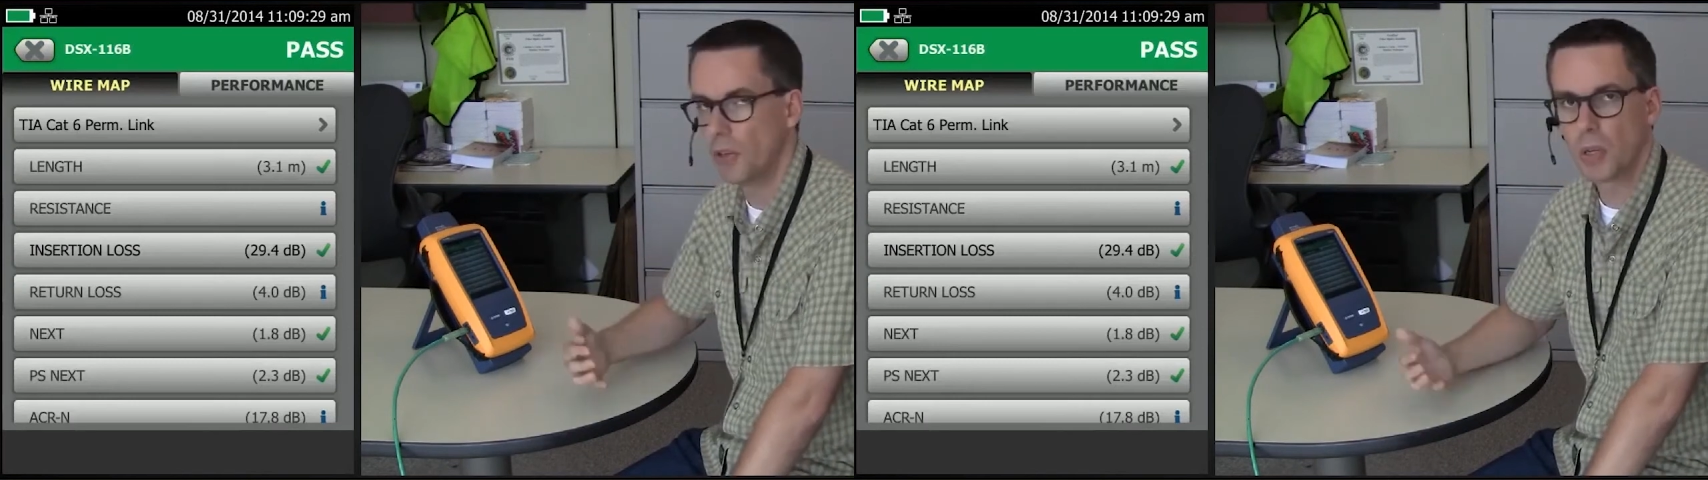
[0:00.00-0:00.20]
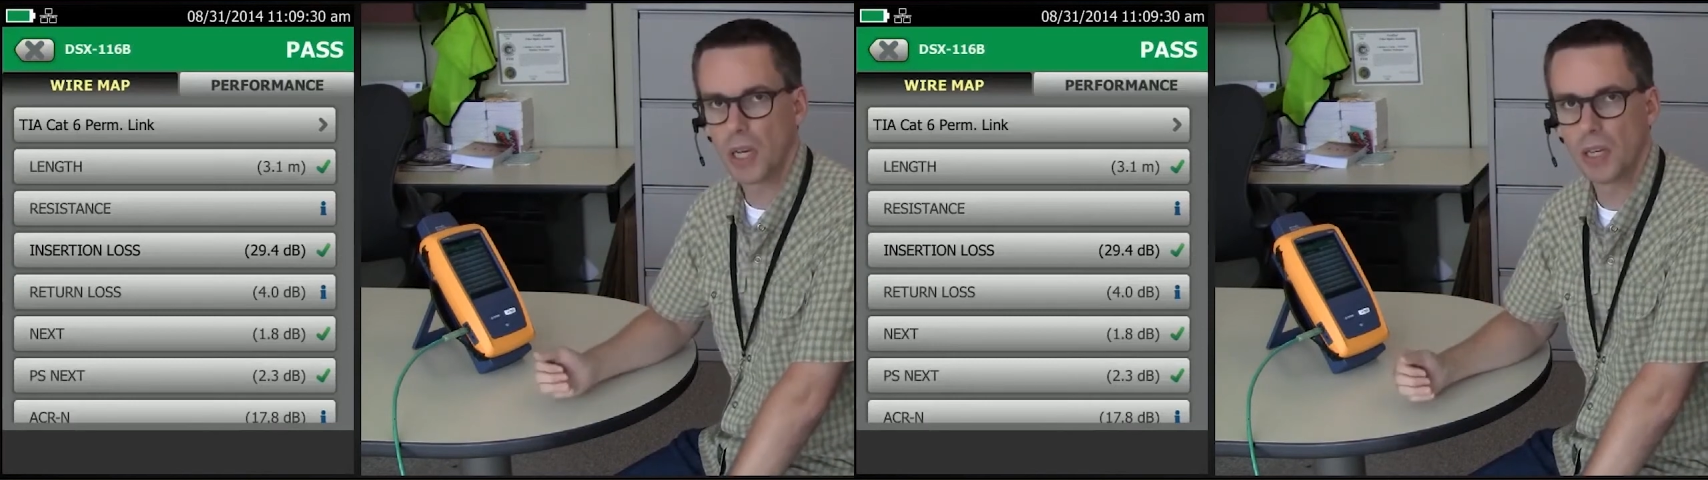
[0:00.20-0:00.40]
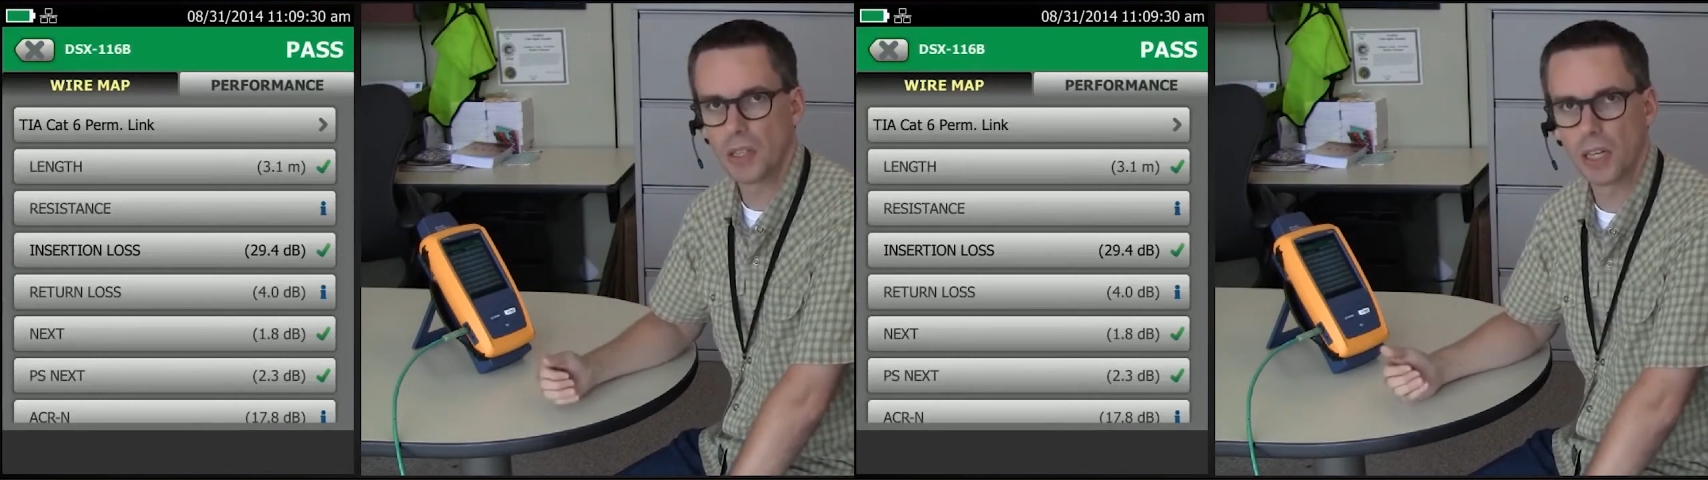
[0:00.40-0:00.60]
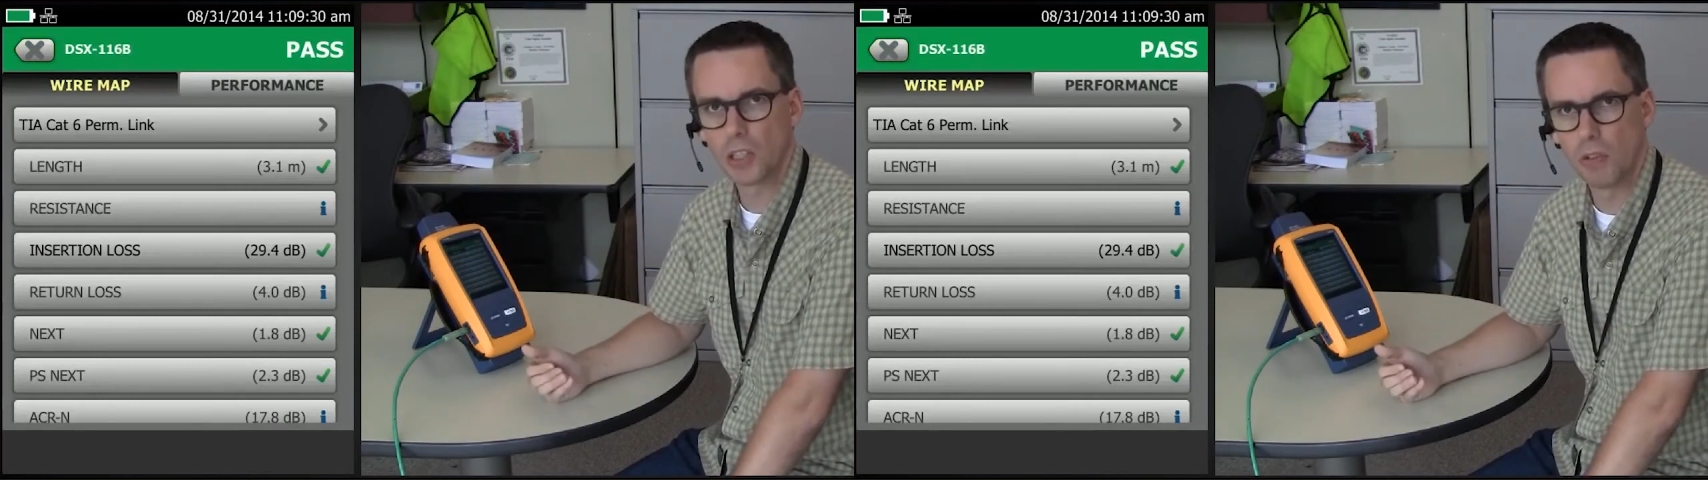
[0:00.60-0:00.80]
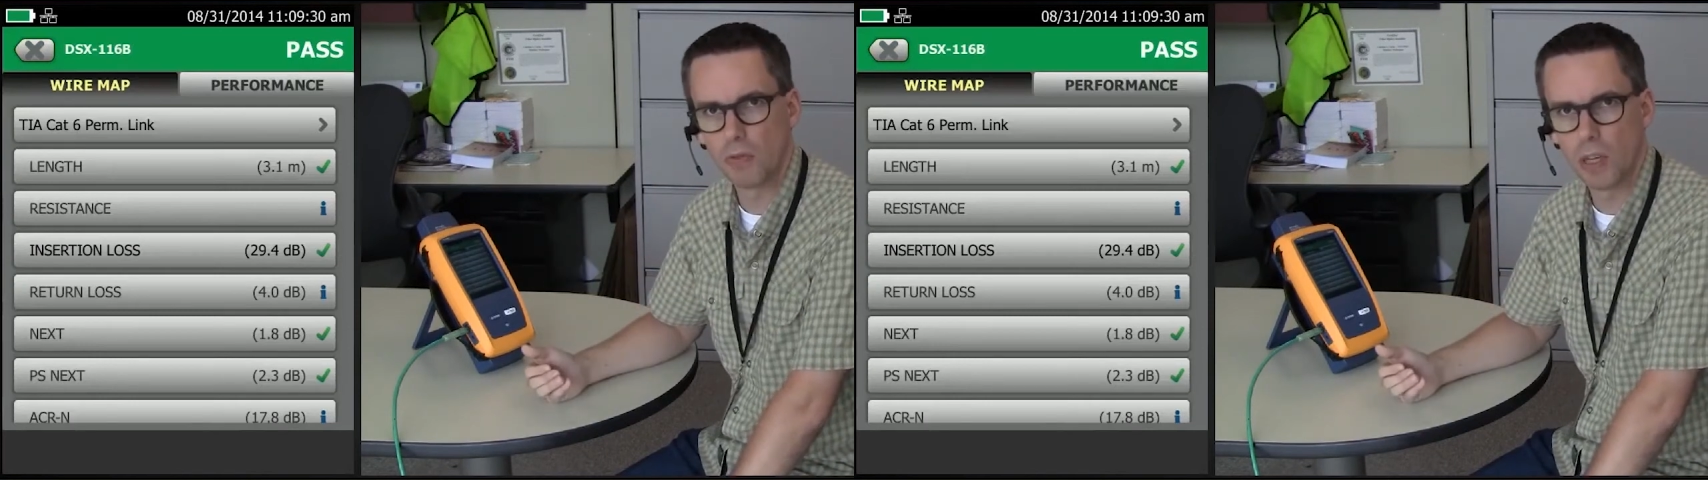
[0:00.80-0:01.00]
you can't
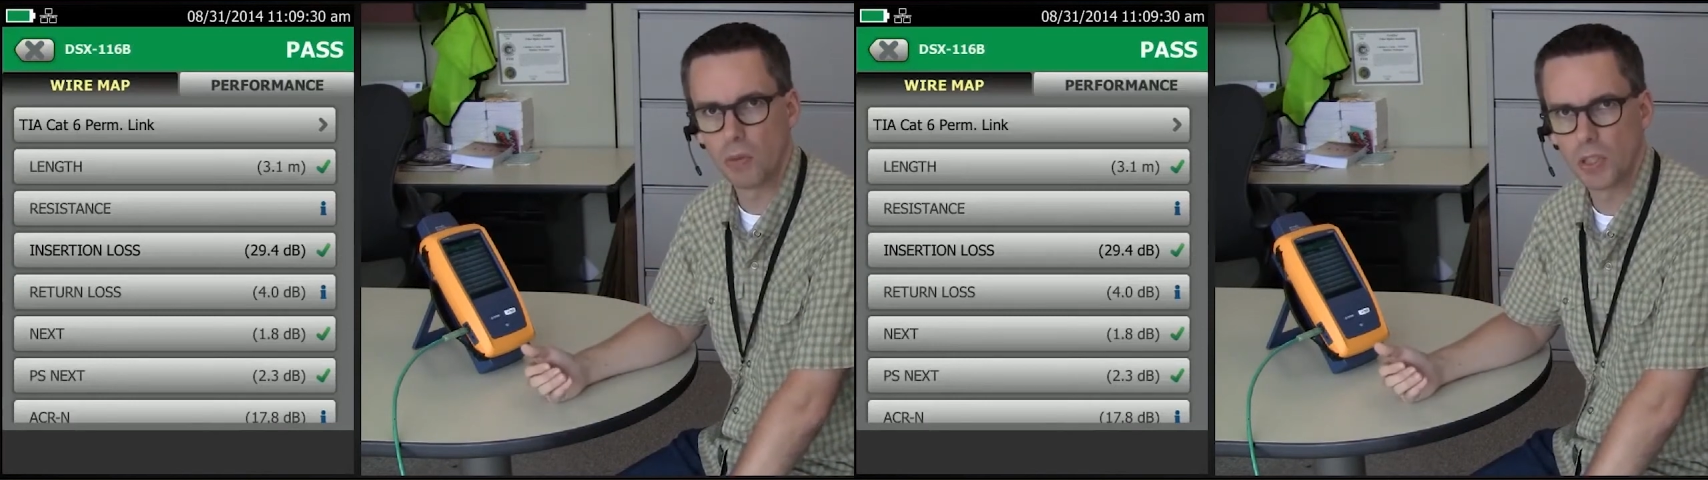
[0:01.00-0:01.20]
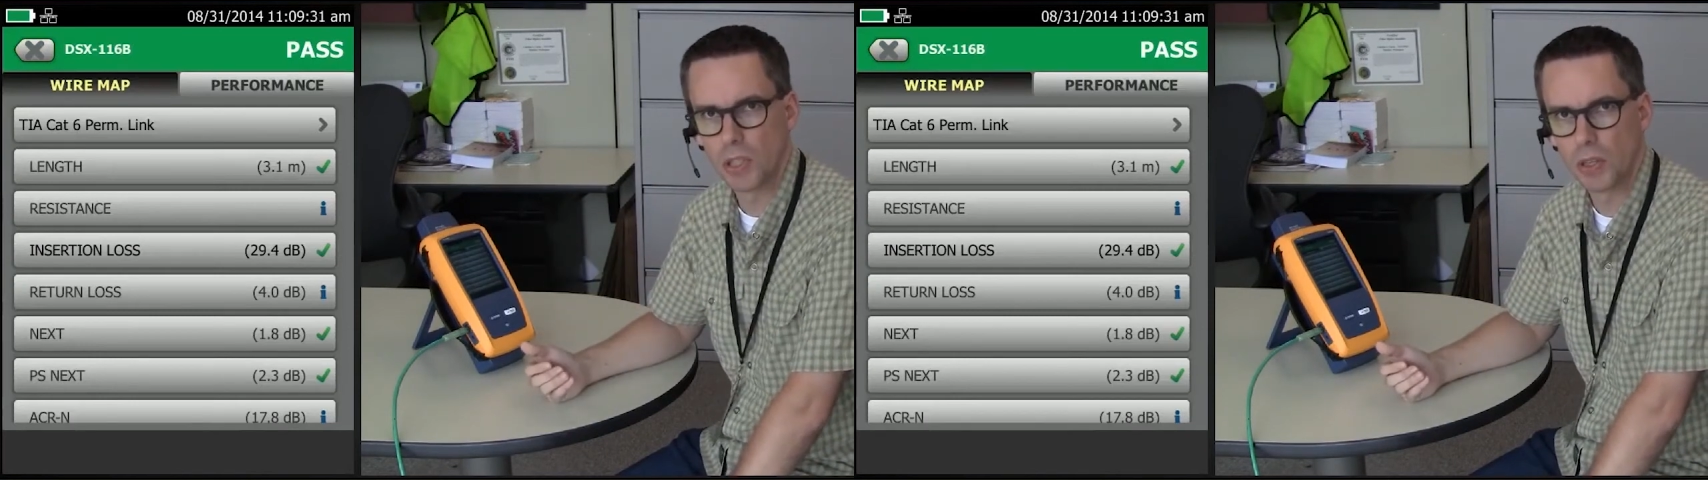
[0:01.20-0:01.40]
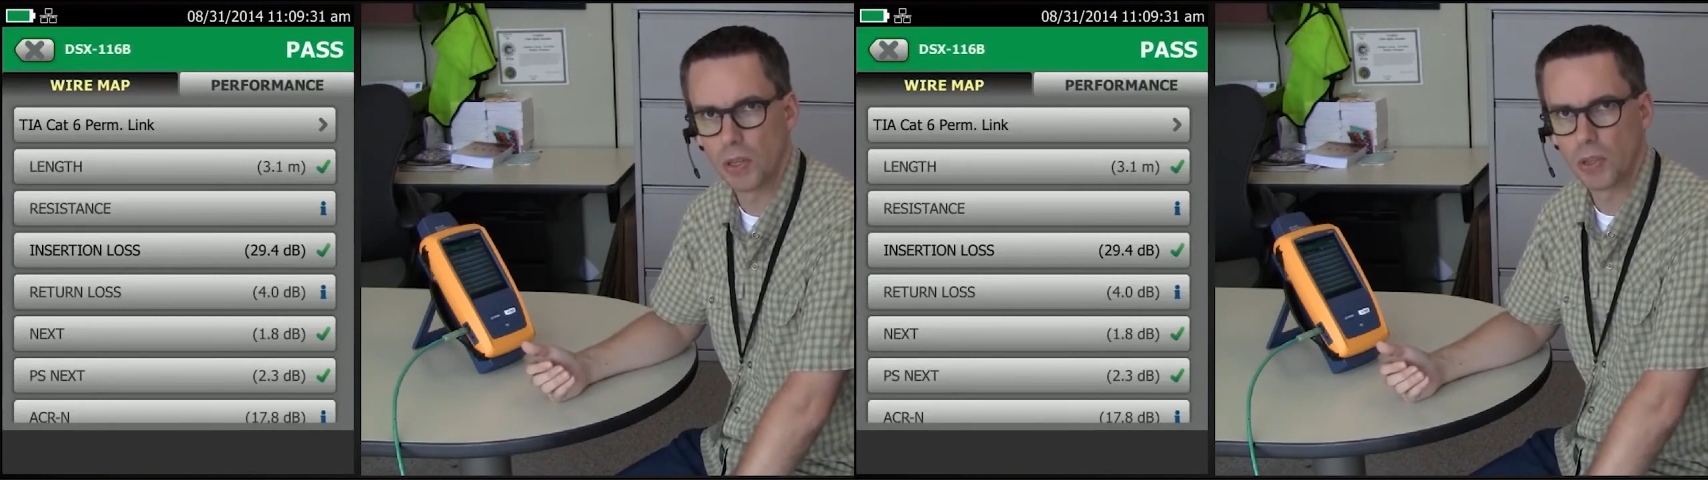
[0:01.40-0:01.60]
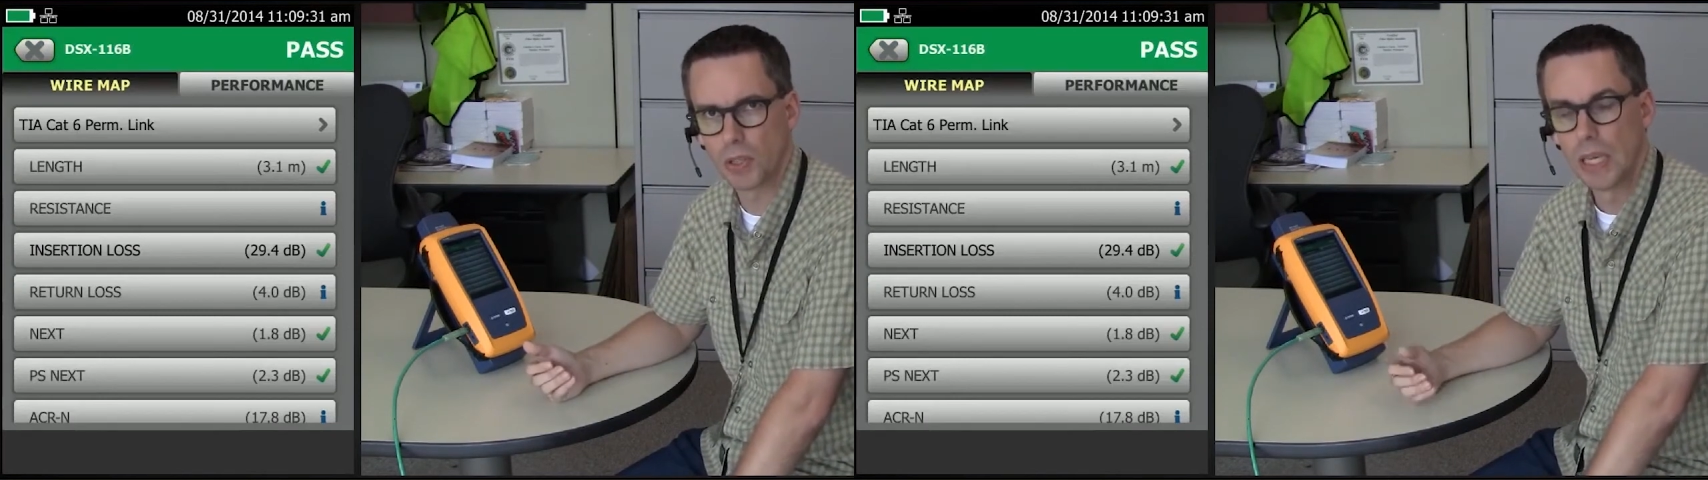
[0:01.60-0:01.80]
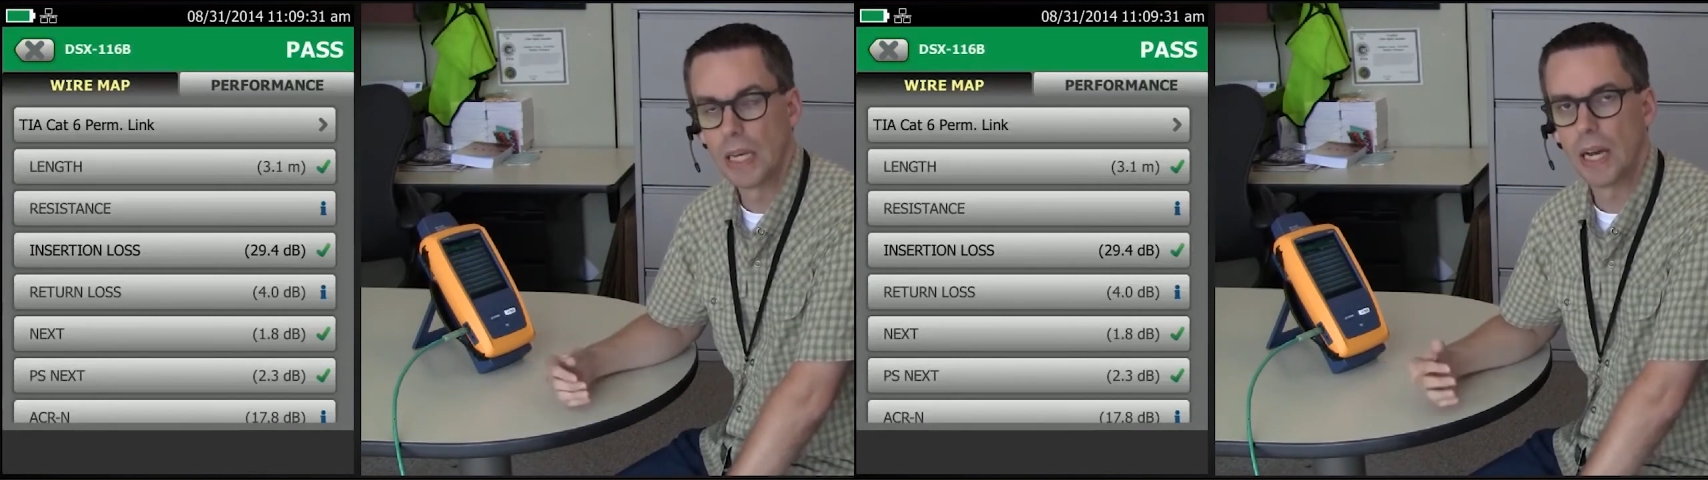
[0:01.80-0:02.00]
actually fail return
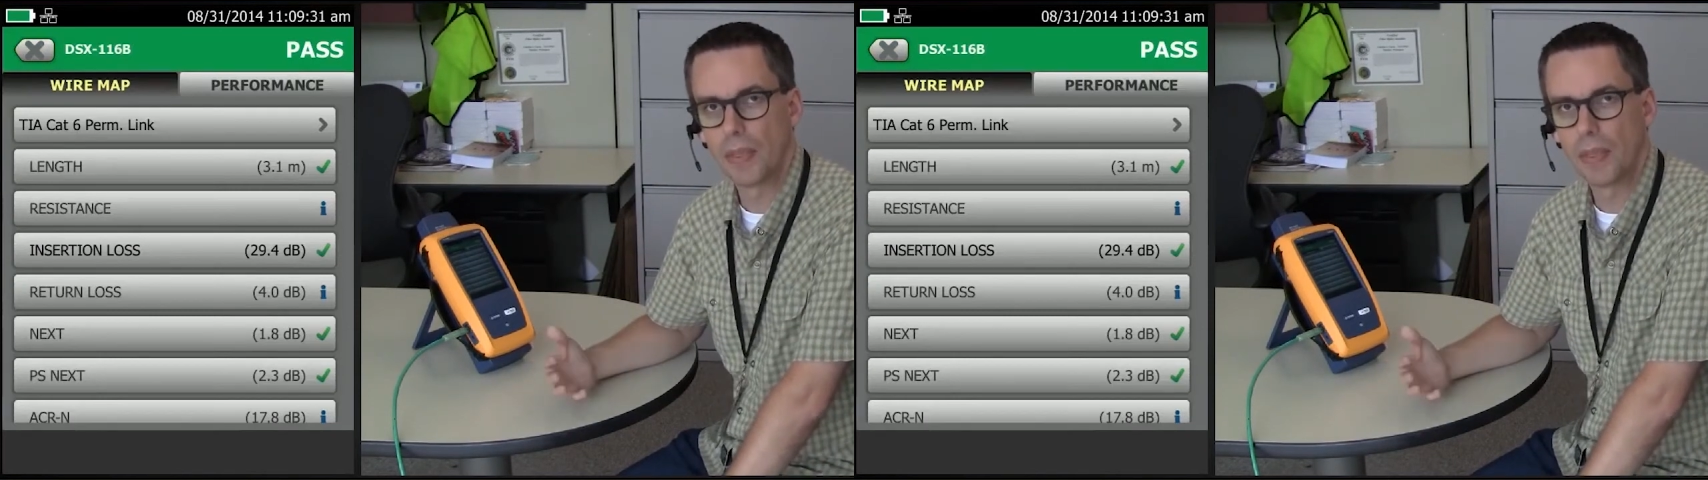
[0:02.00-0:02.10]
loss.